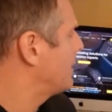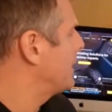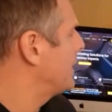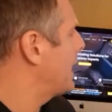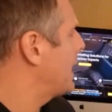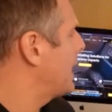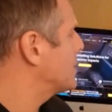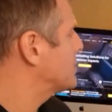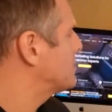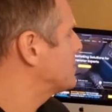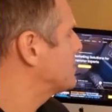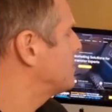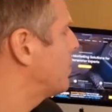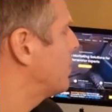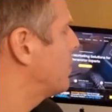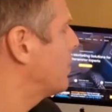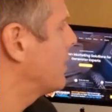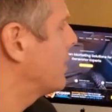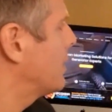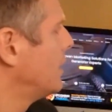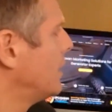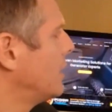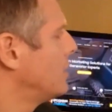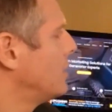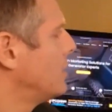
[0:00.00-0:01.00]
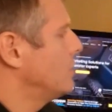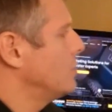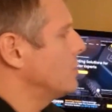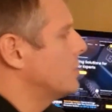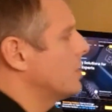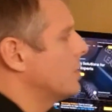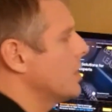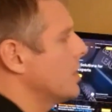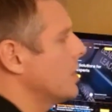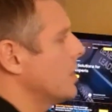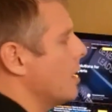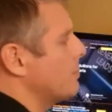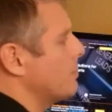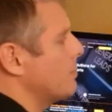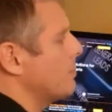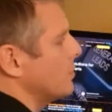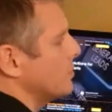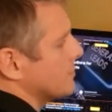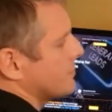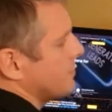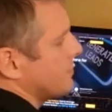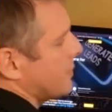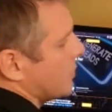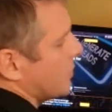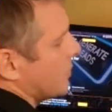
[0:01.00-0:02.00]
on the dashboard. You can
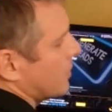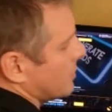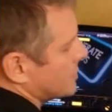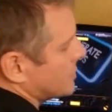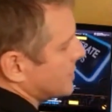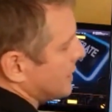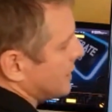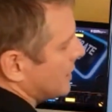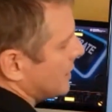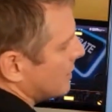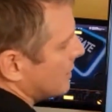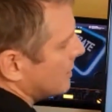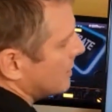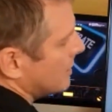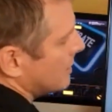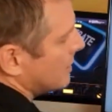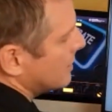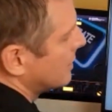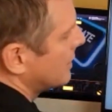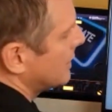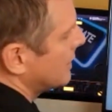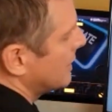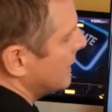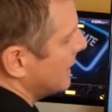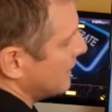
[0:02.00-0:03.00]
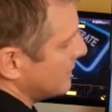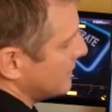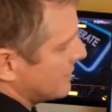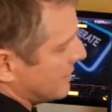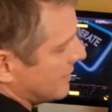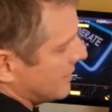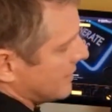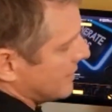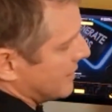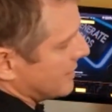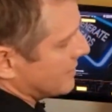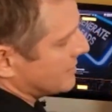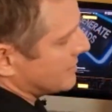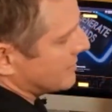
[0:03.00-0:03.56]
upload your photos here into the